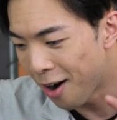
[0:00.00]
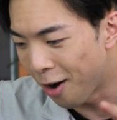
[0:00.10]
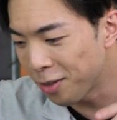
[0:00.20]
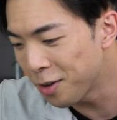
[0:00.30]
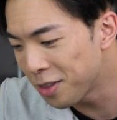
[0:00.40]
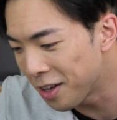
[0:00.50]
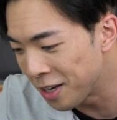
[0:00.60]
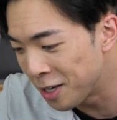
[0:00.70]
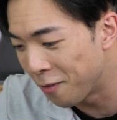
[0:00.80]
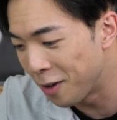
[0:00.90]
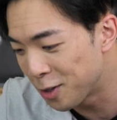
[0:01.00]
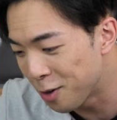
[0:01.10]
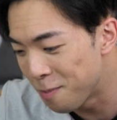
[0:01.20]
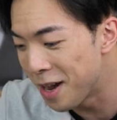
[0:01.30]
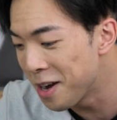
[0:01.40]
Although the
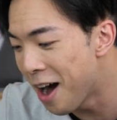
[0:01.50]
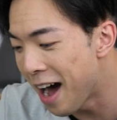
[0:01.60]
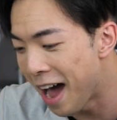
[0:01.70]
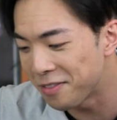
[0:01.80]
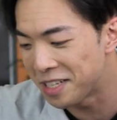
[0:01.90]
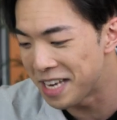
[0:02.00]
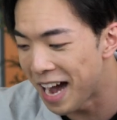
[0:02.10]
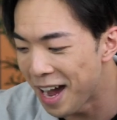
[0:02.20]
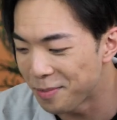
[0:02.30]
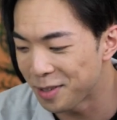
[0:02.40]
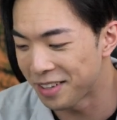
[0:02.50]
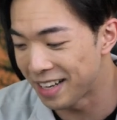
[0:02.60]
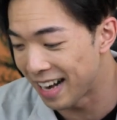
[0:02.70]
individual may not have a dime to their